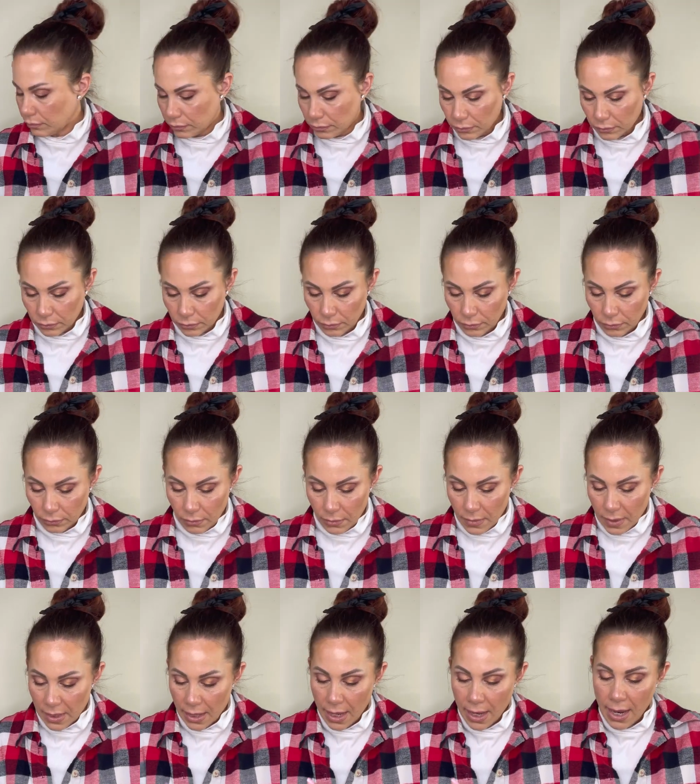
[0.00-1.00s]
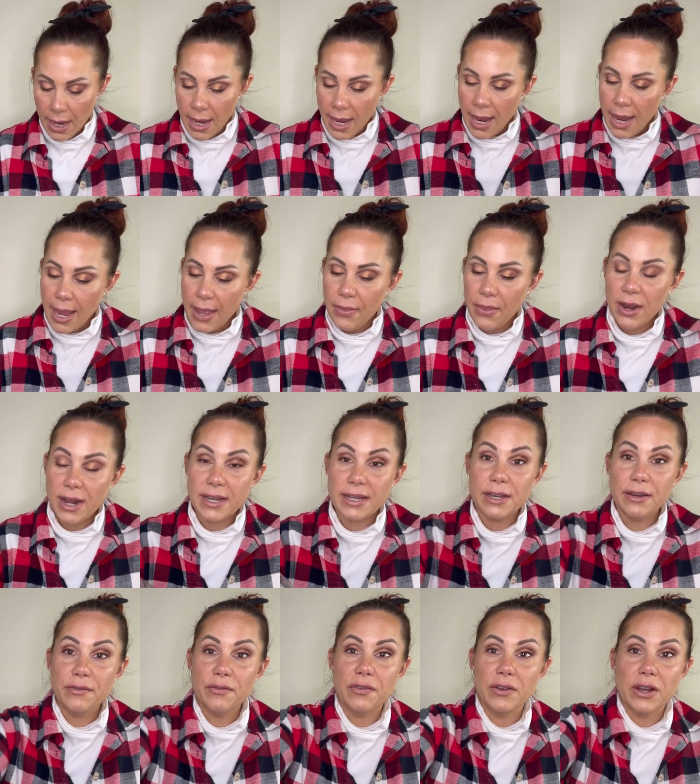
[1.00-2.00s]
And then I
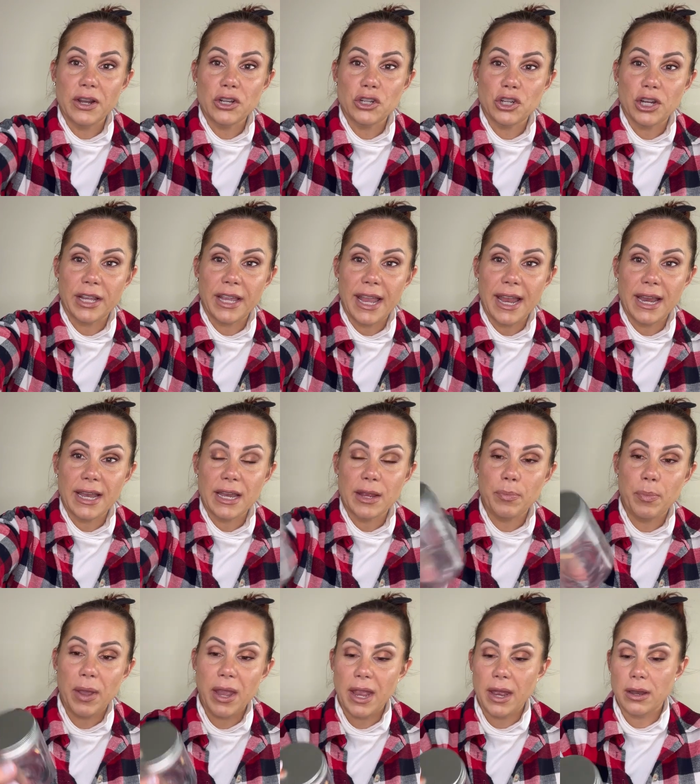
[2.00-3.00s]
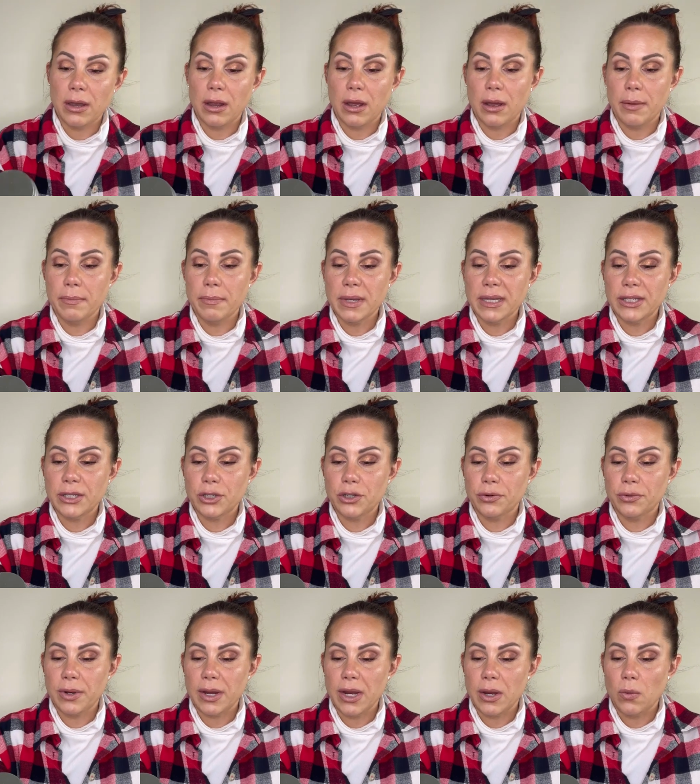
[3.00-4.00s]
did finish a Candy Panda
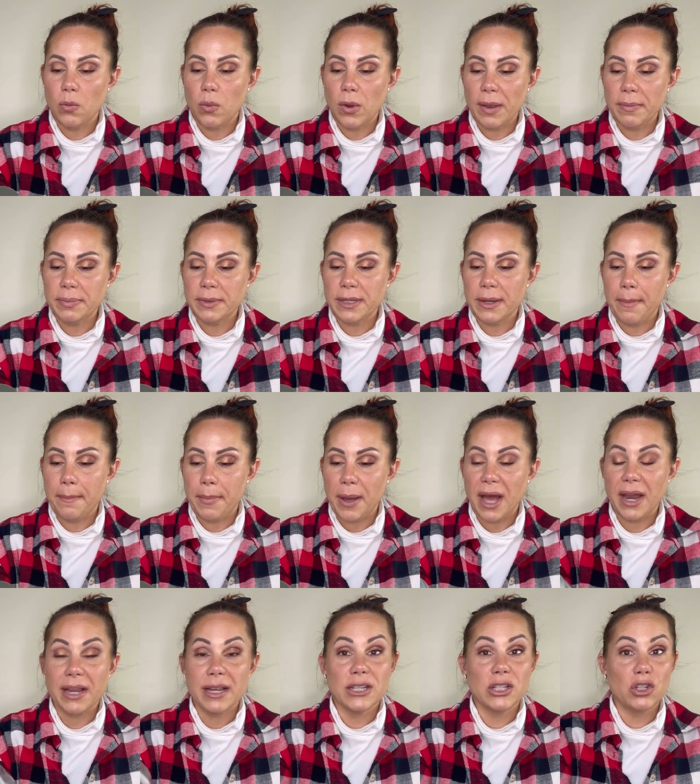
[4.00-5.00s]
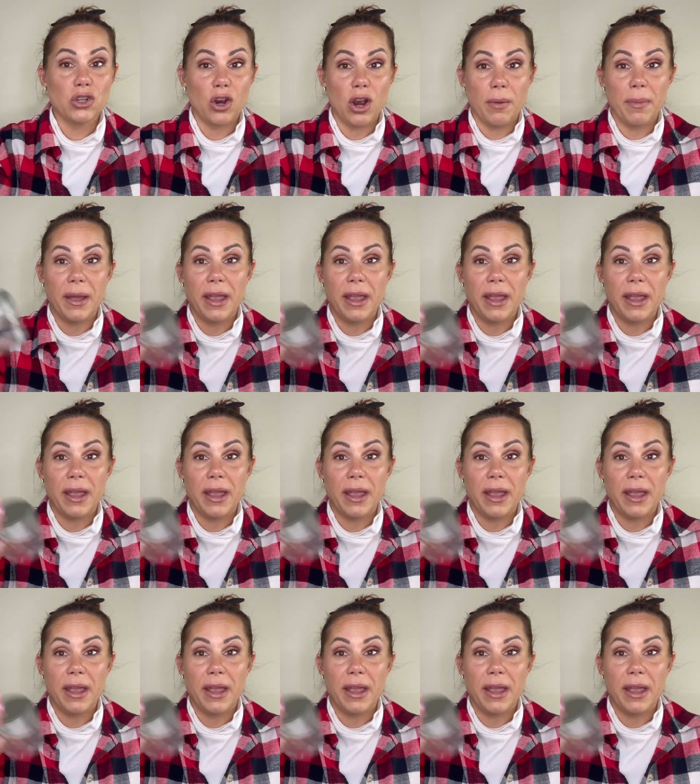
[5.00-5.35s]
Mystery Whipped Body Scrub.